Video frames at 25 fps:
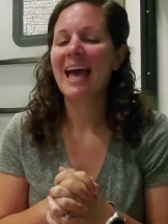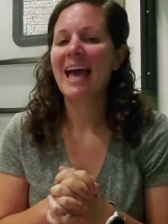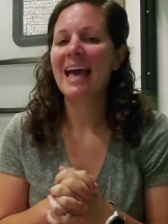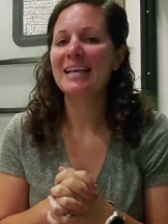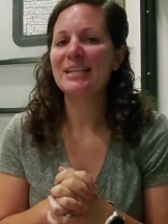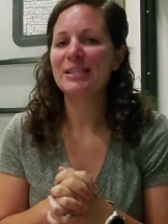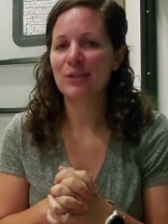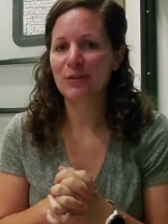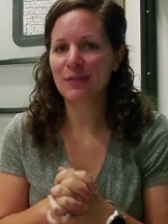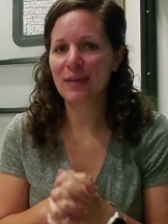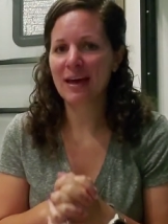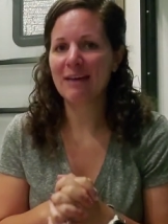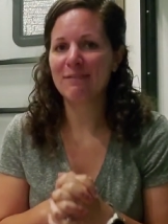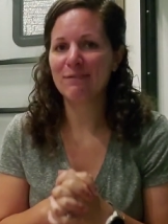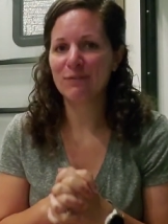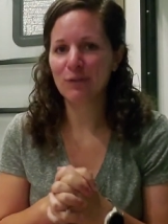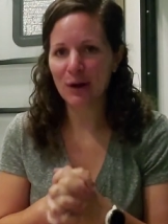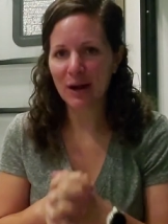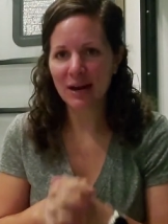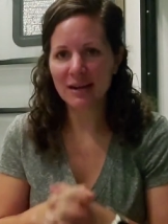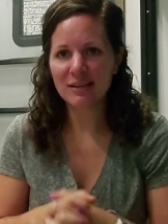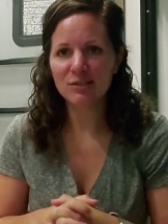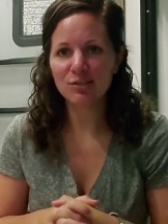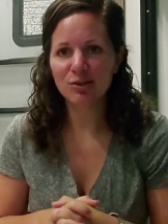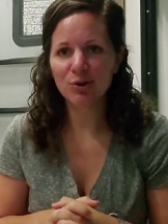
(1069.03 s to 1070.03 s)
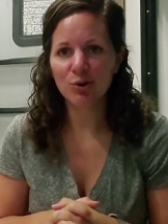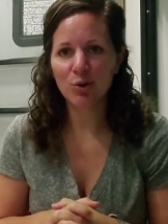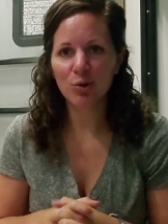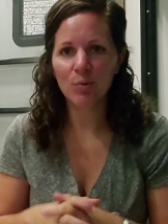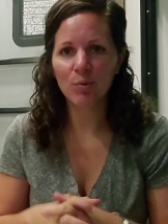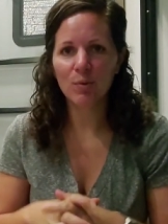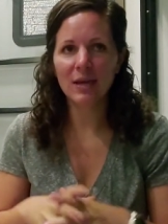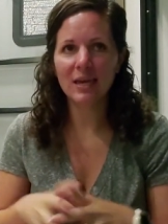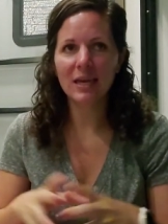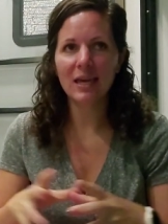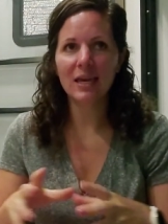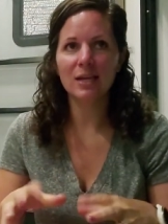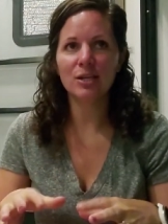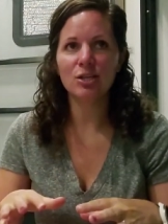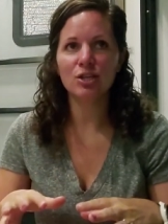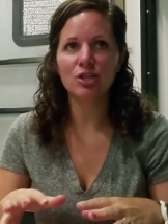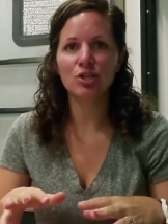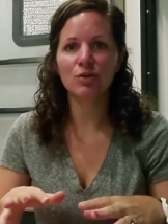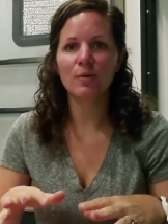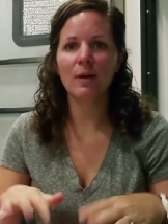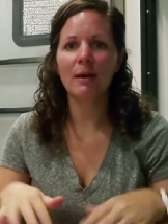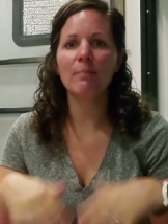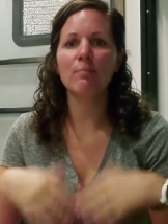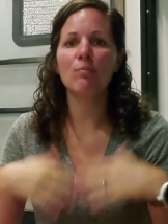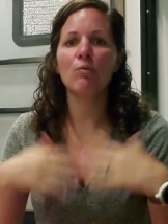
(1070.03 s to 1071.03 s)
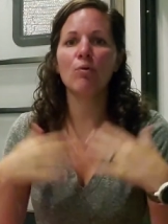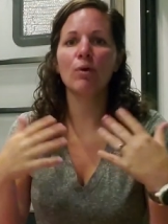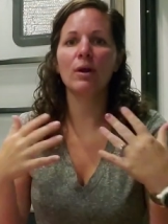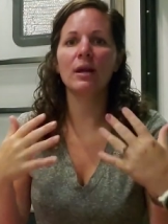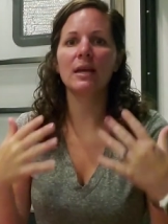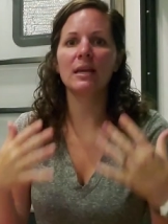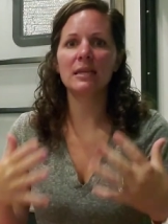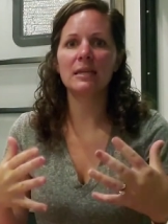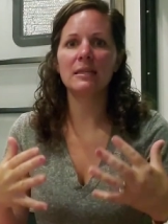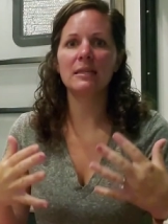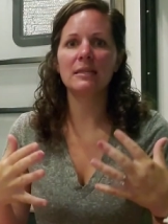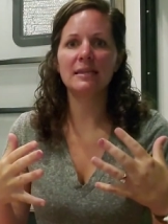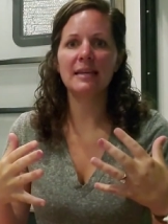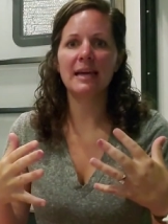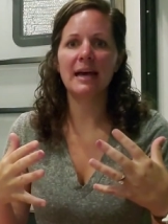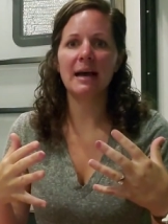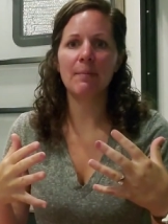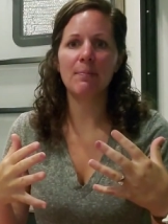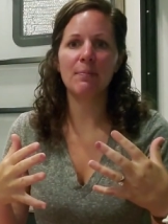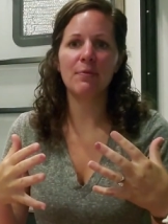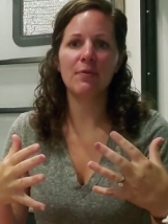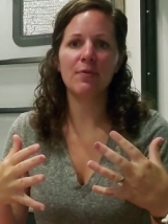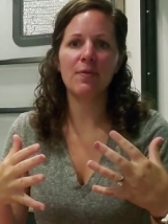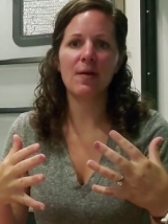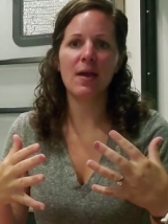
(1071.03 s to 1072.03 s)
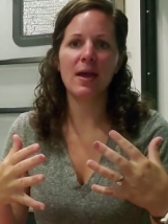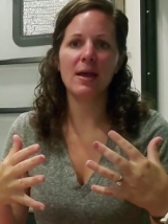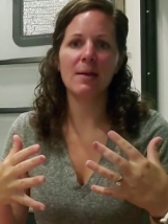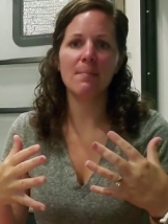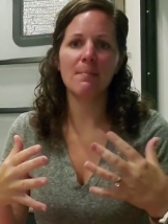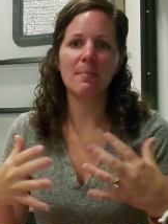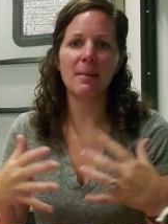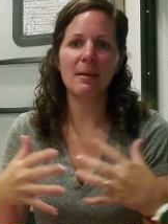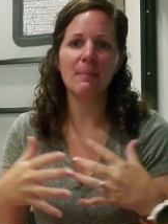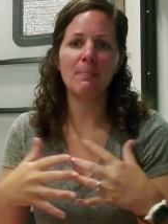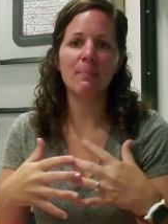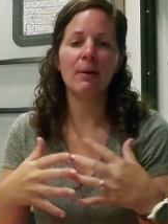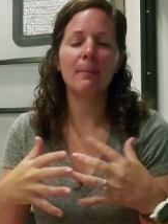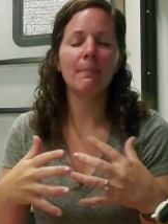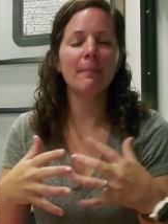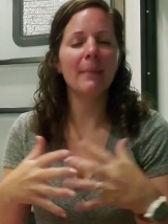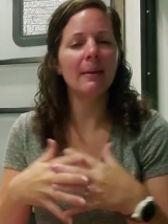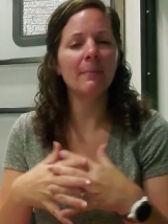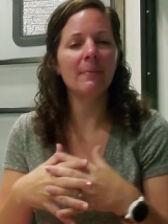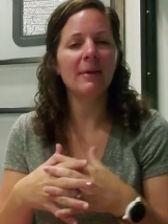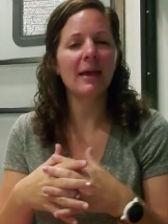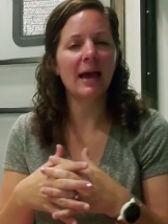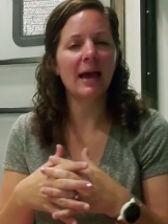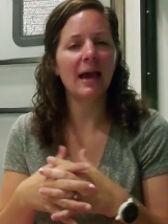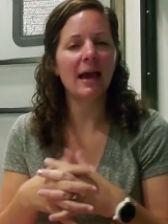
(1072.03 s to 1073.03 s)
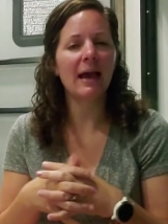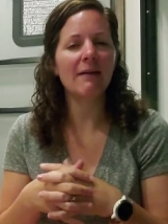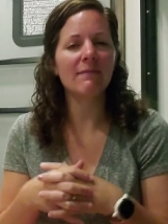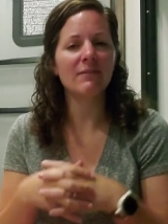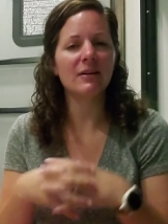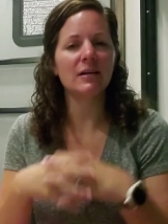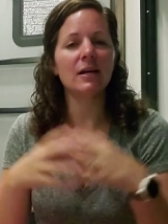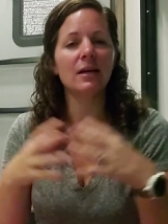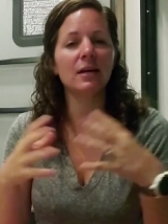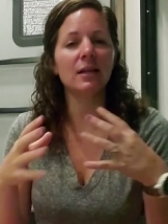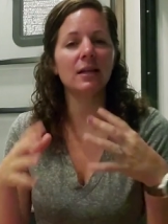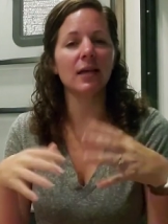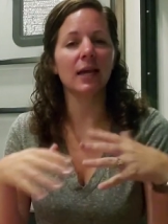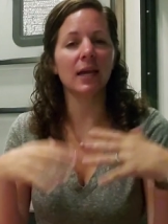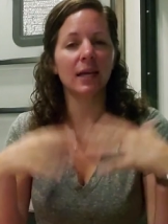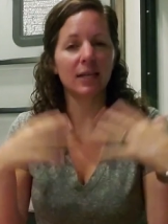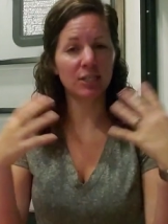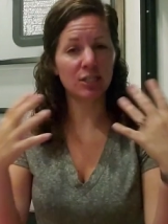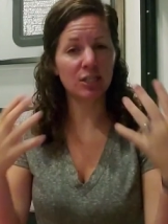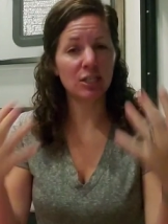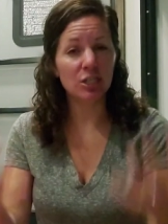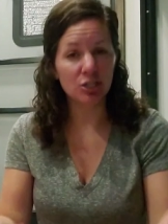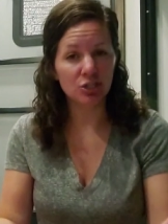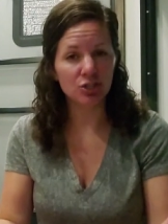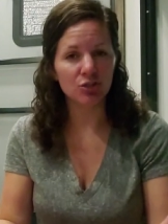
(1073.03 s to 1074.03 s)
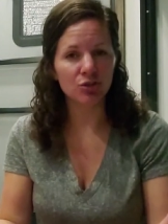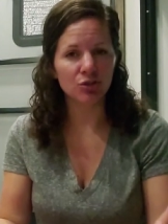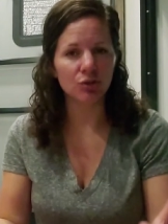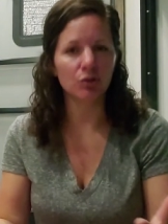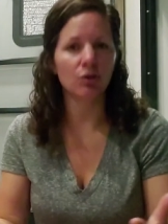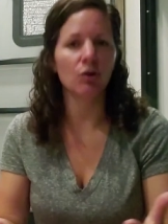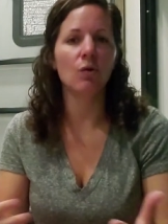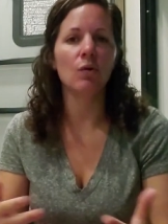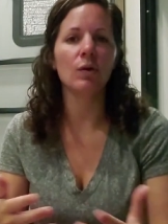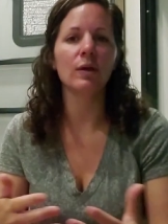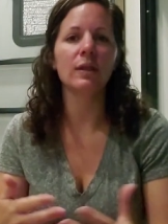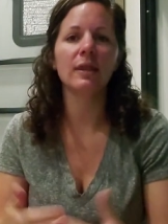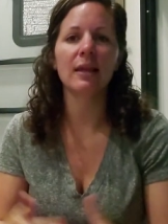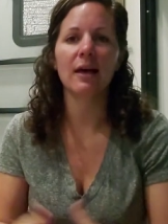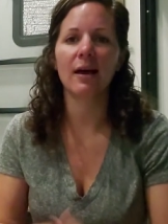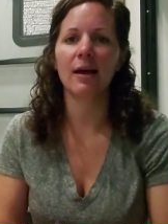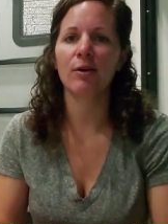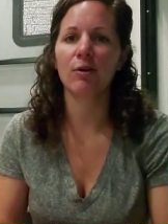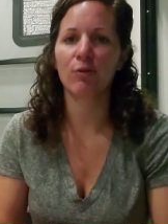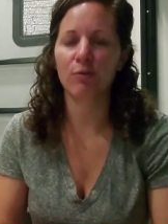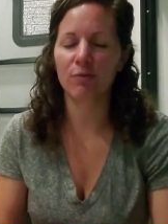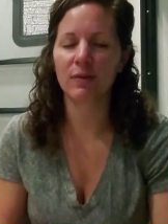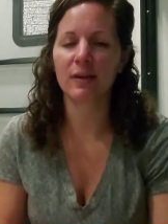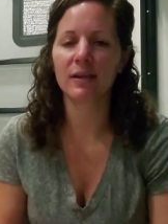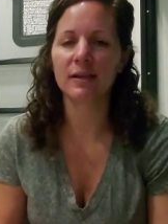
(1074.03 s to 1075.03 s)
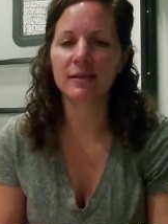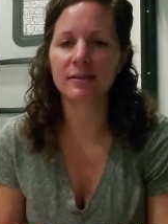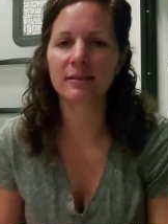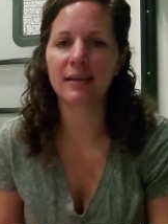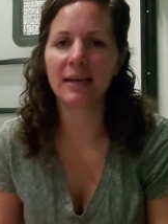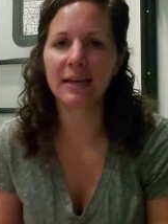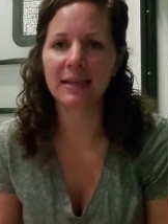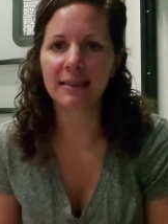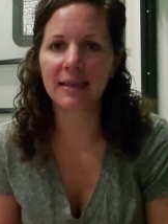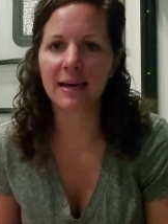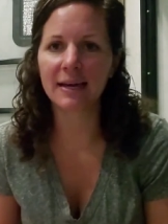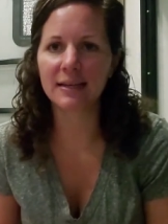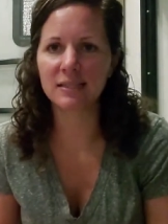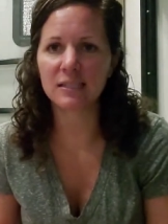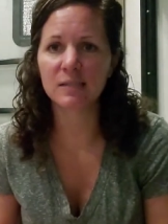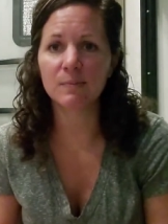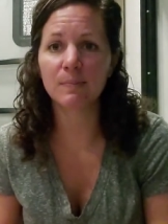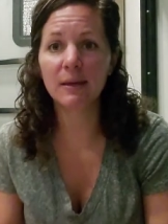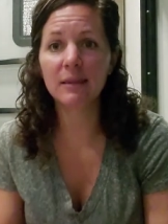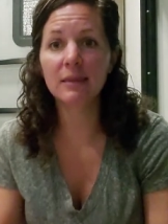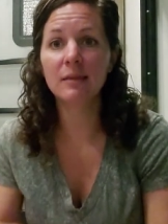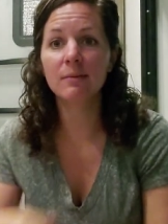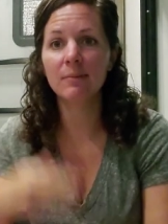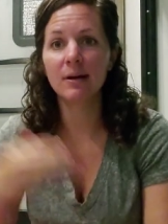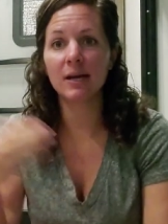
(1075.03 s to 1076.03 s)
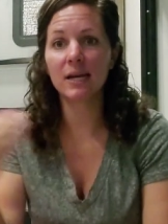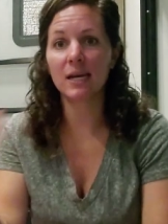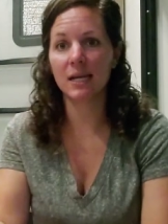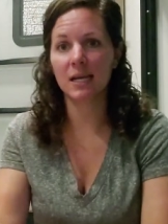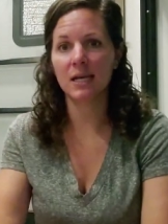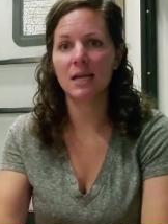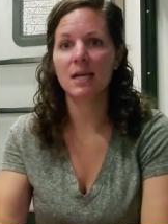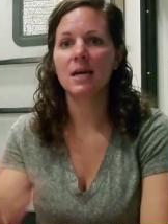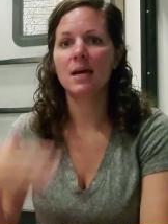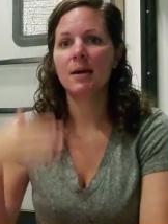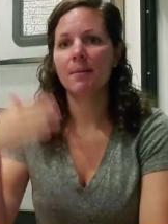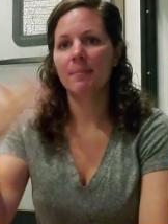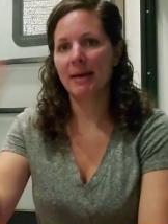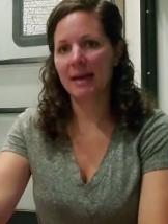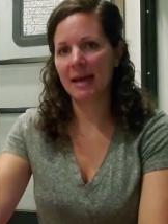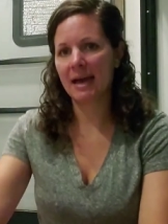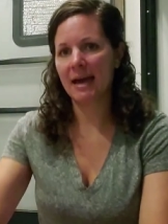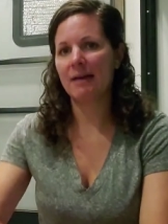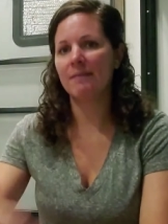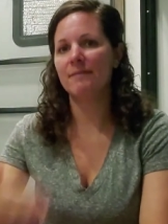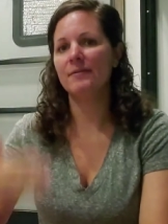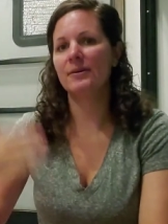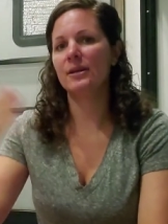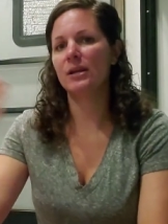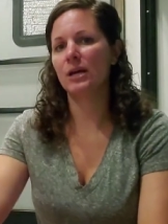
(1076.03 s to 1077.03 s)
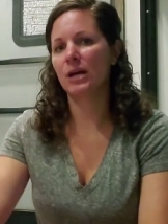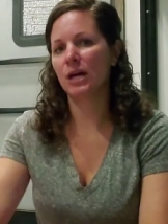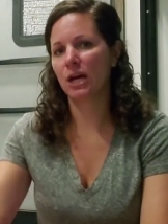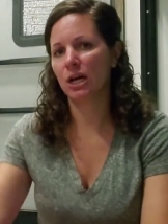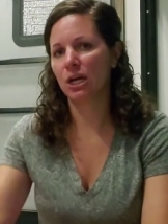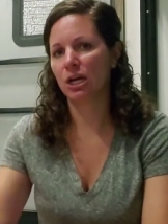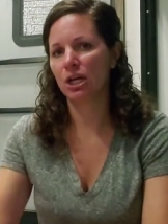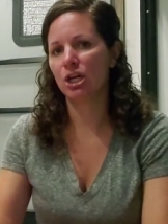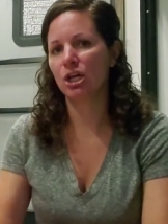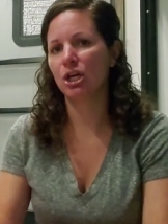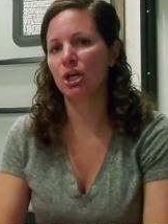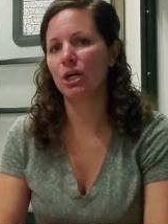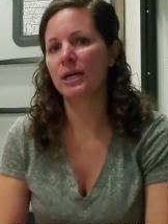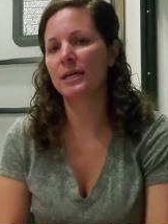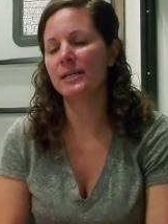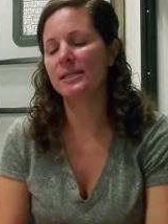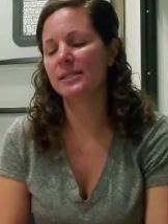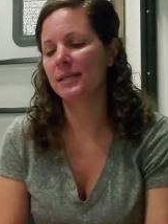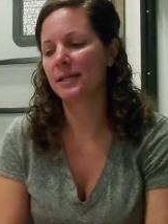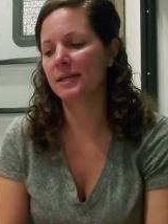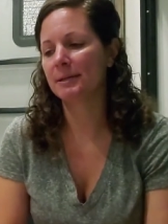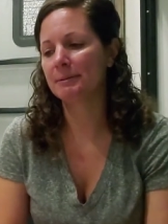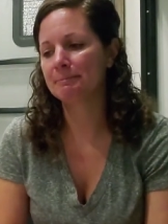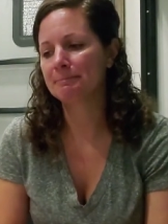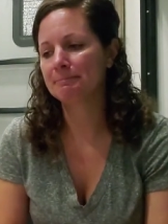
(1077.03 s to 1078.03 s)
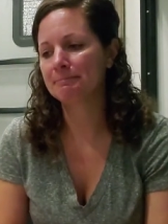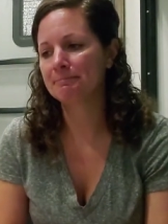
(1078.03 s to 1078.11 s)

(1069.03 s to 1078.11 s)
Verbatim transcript: so that for high school we can do a more in-depth and may, maybe have a, like a teacher online or things like that, and spend the money by having a good